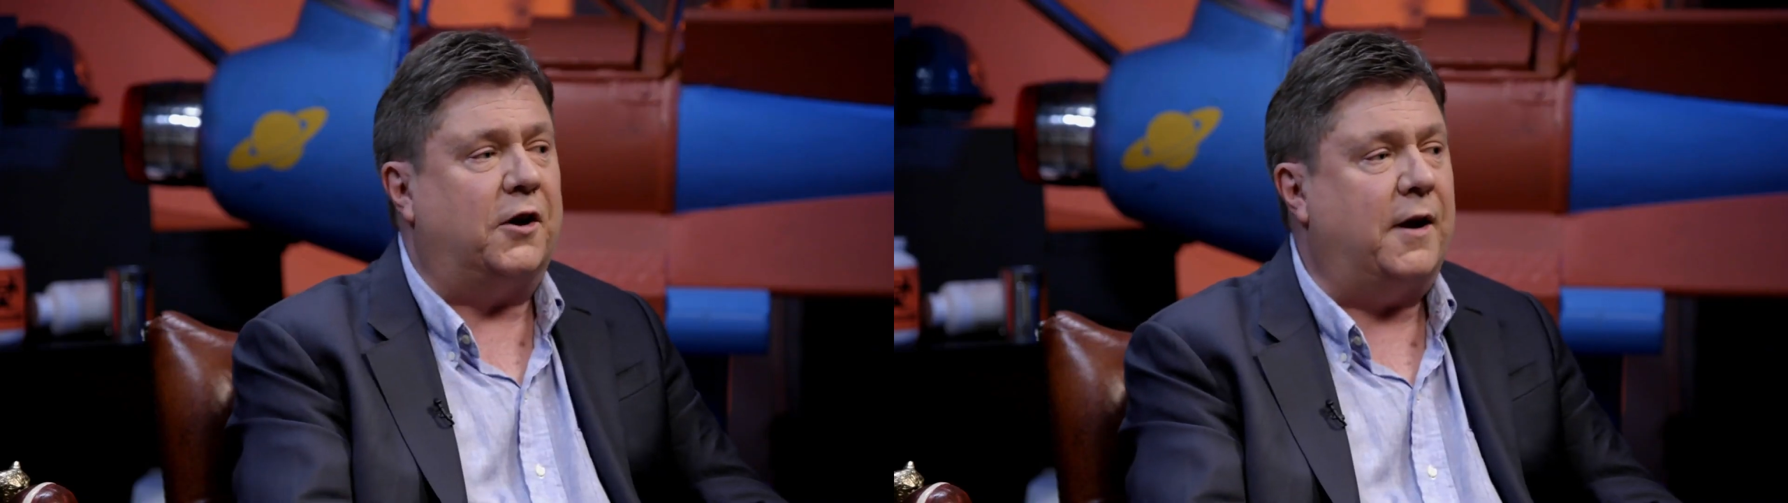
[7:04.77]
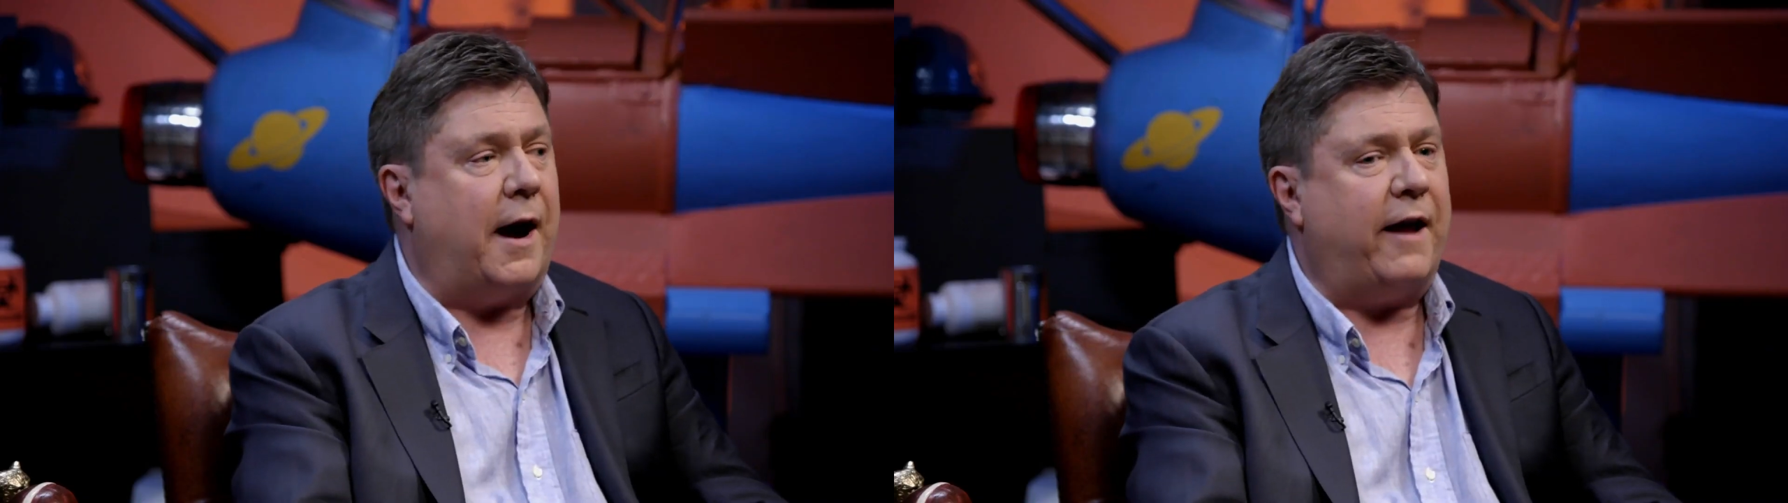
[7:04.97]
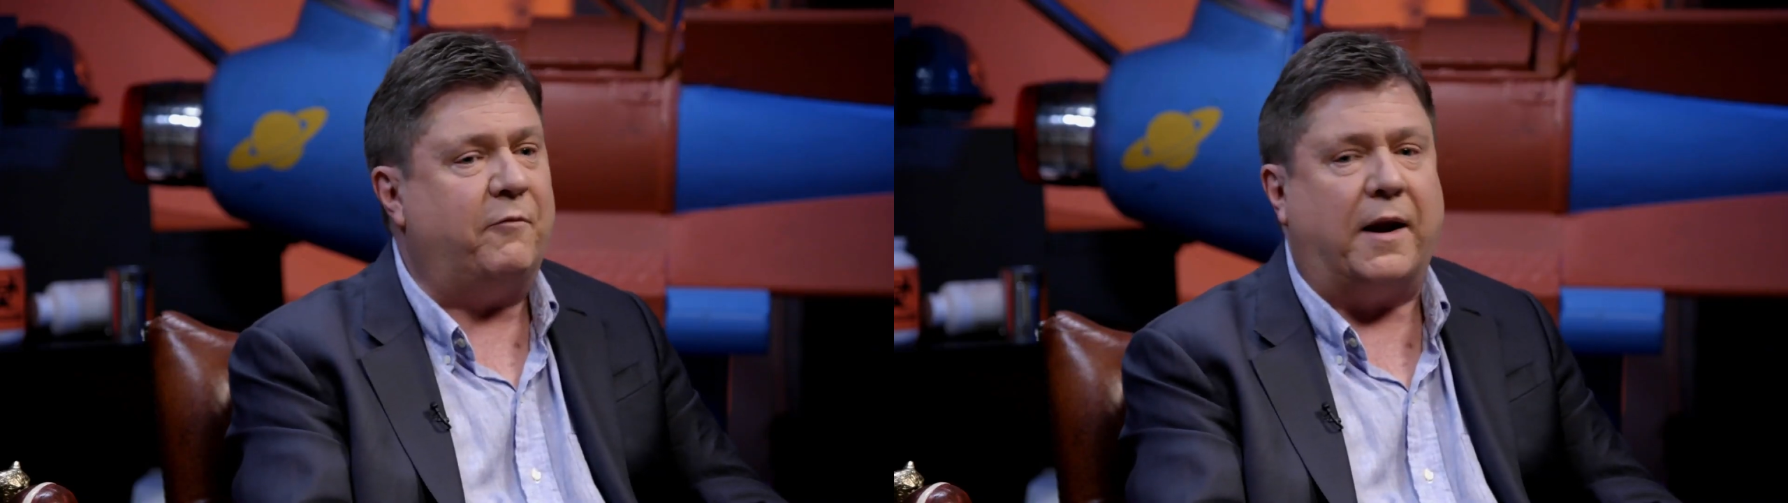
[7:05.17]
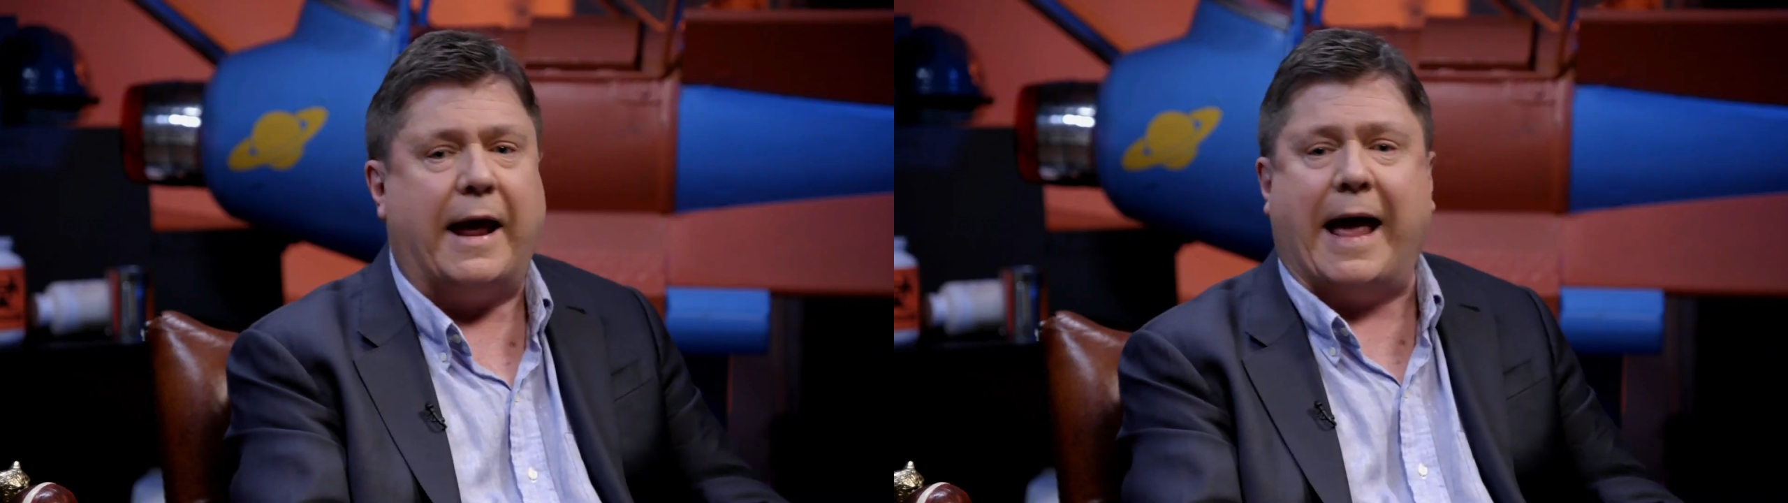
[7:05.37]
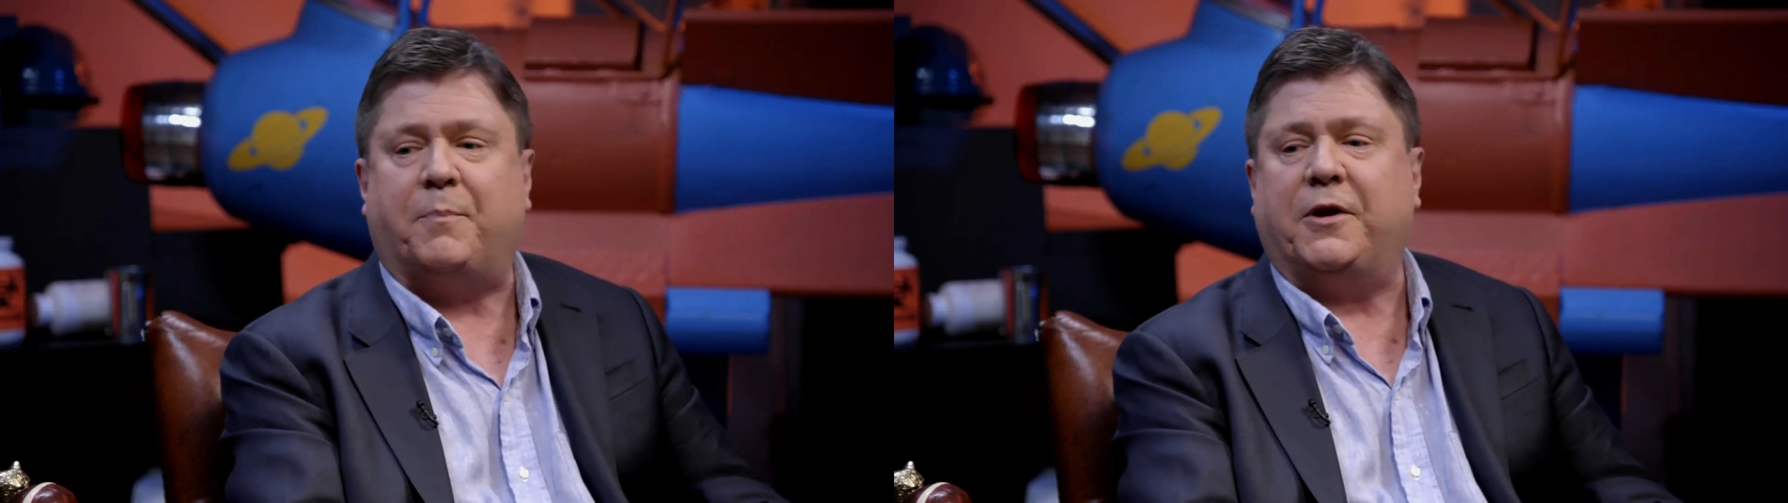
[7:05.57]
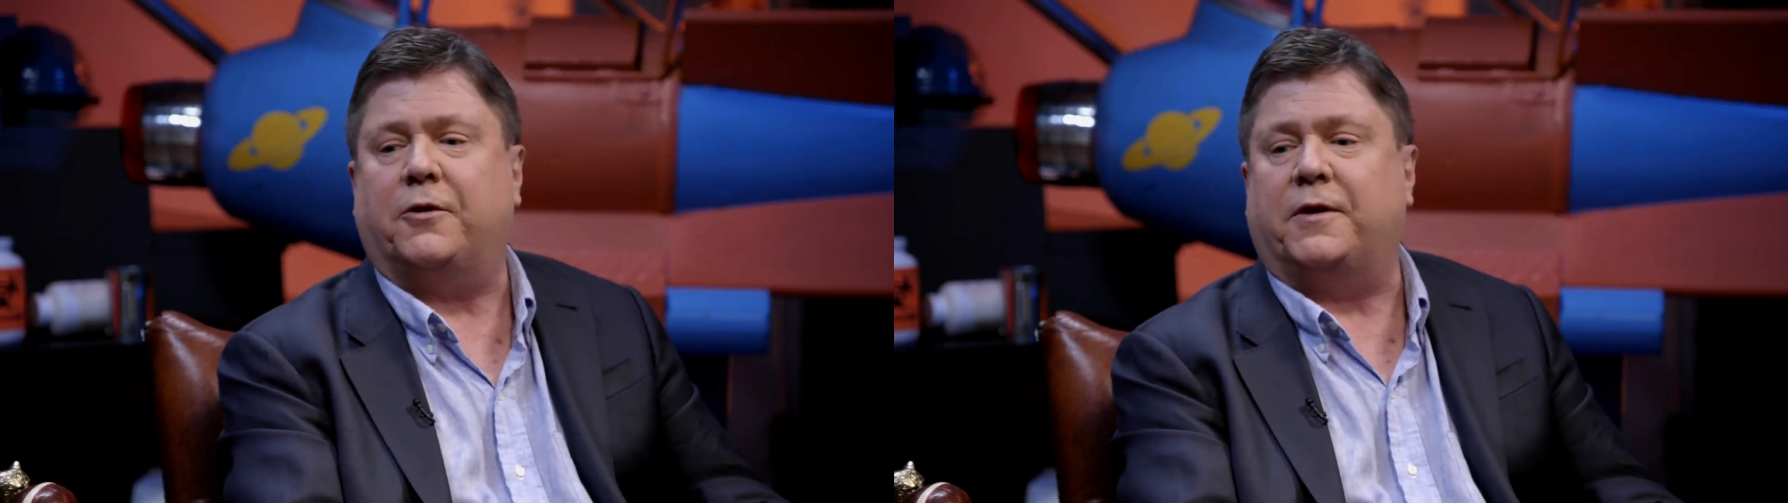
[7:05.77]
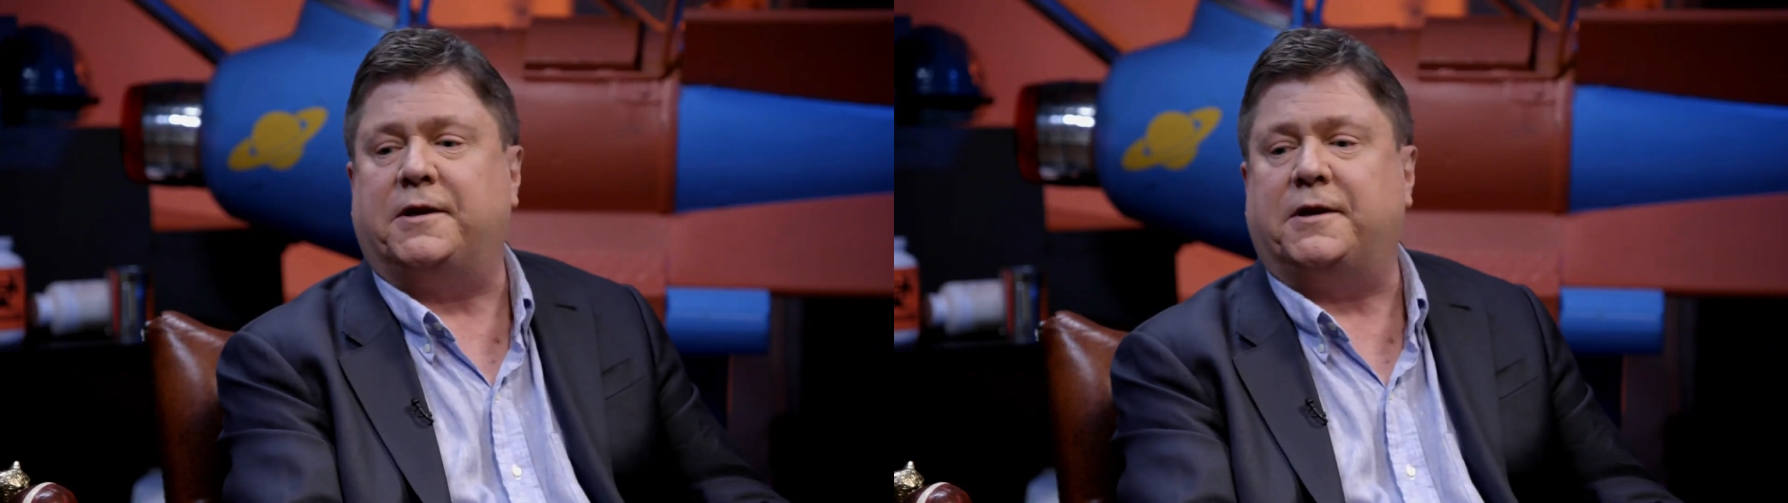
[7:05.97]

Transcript: could not have been happier the